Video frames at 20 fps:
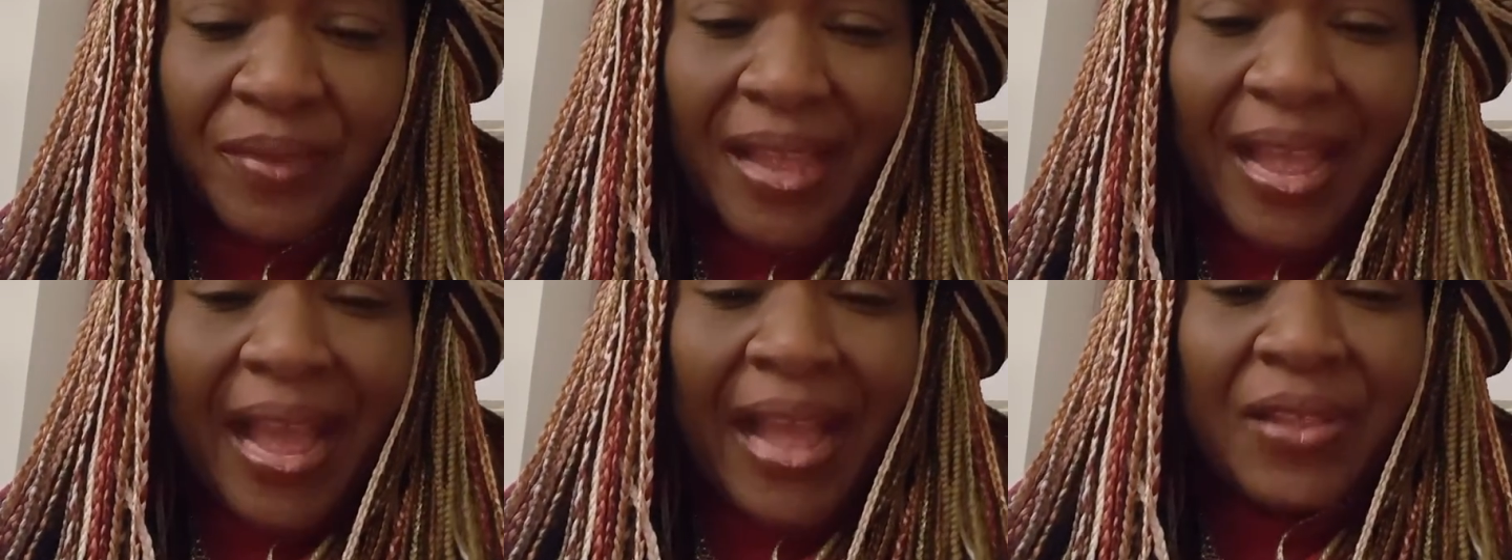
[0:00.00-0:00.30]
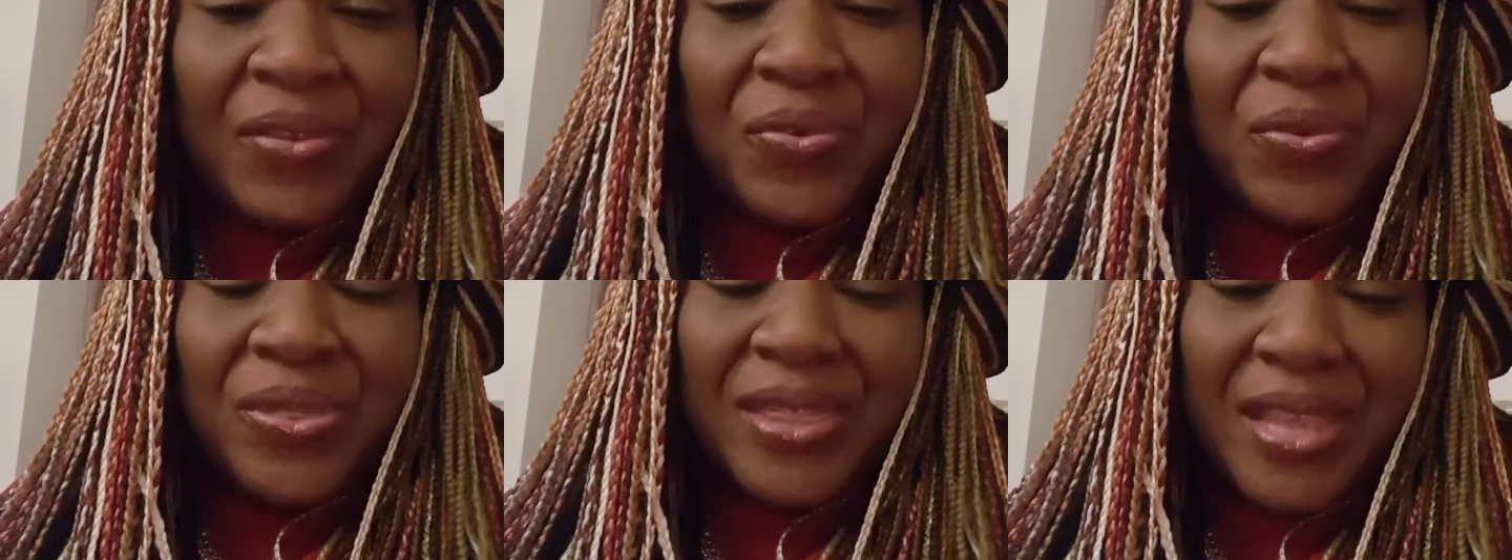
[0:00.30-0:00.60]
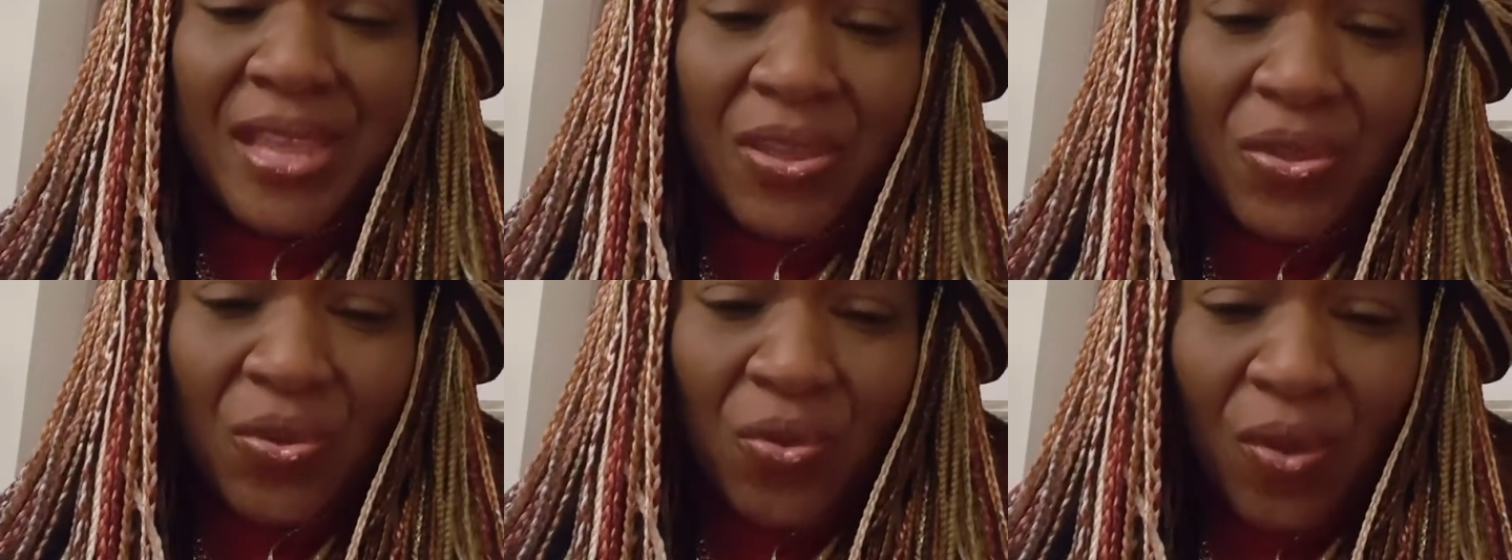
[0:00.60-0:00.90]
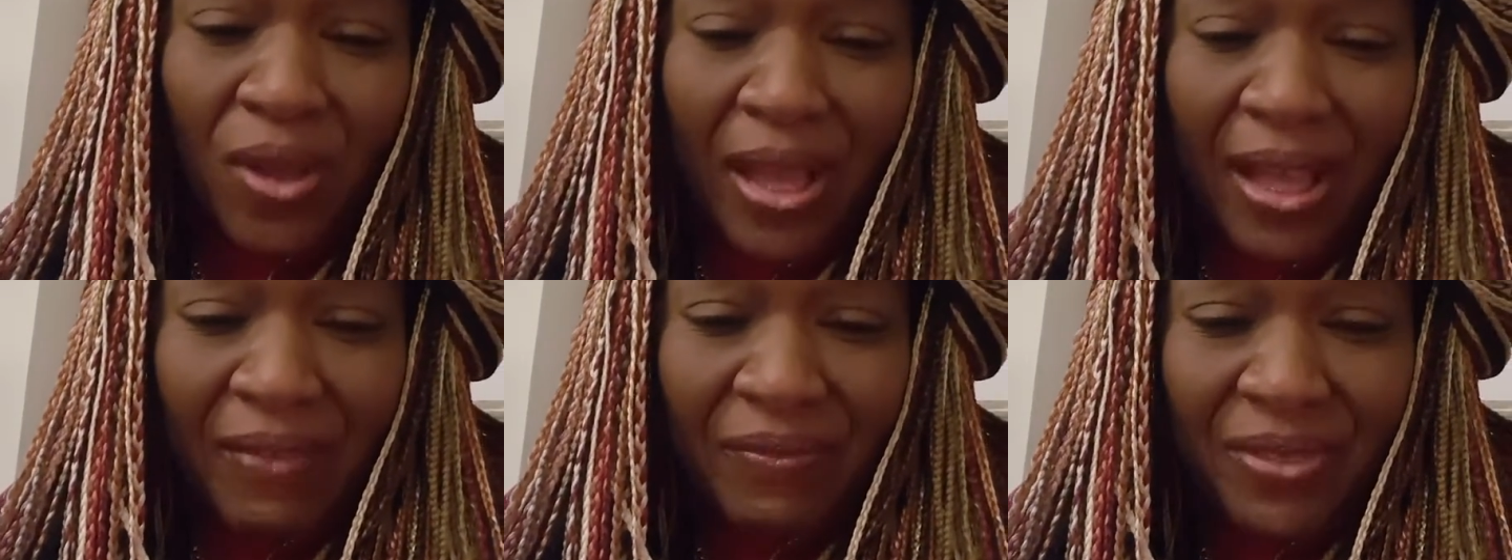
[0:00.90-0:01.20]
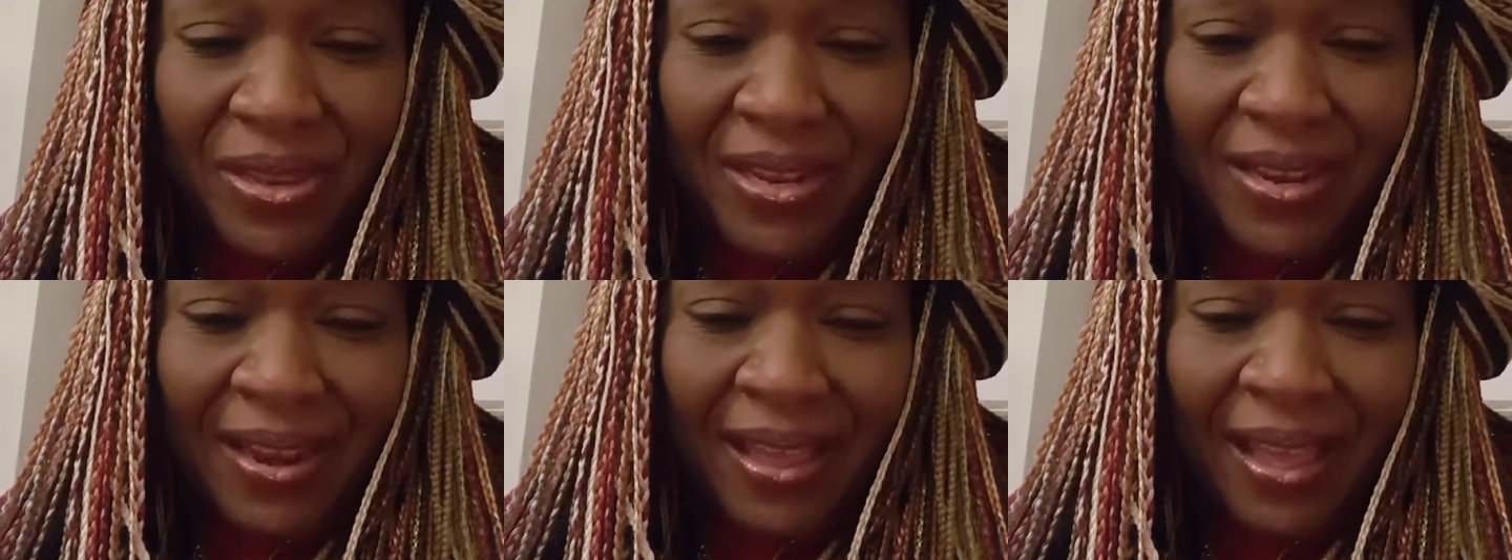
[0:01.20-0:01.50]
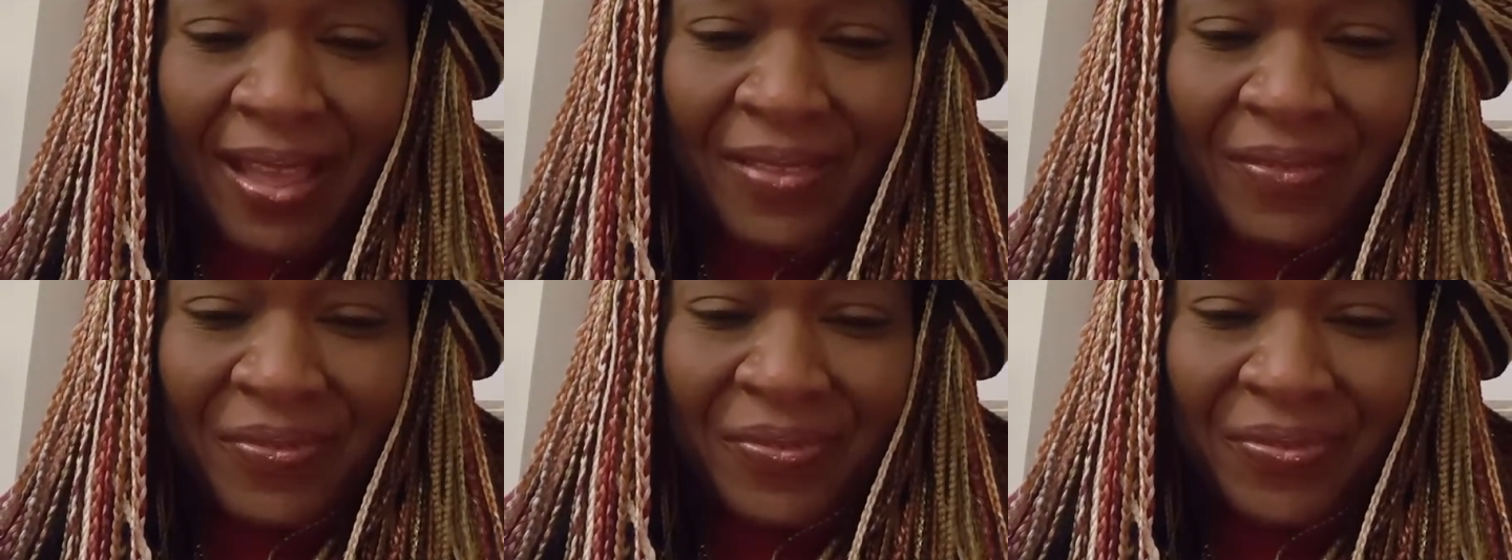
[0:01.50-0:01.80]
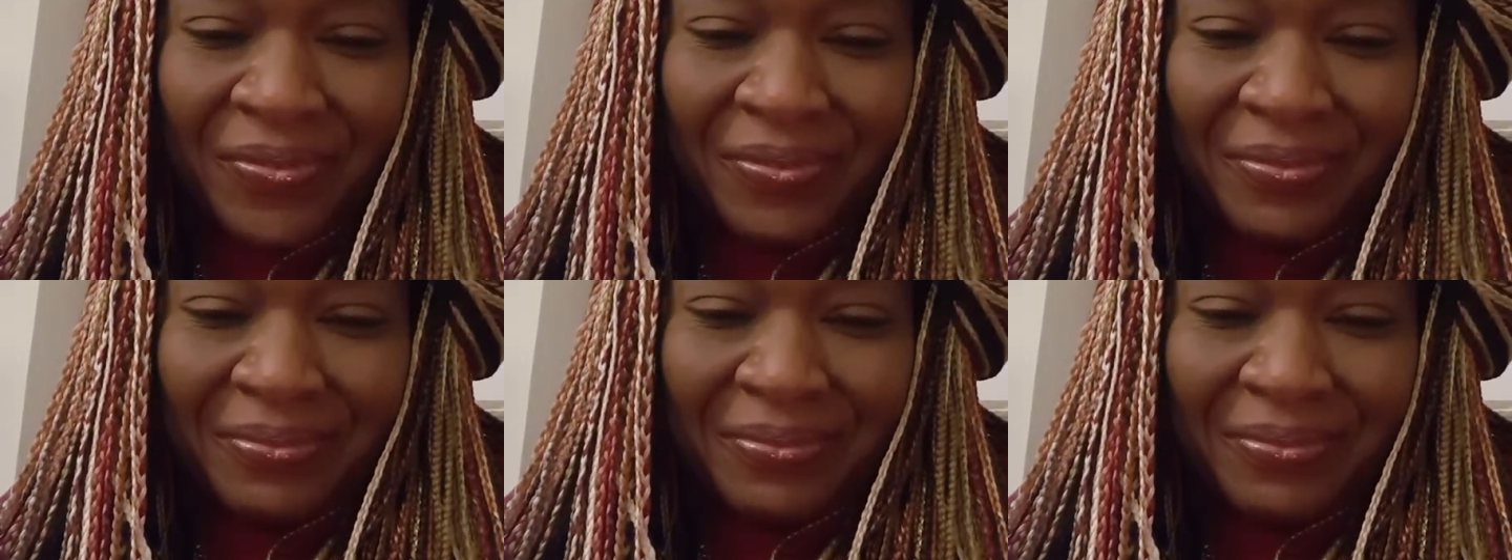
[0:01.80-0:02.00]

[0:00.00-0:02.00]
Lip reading: and you think you're having life.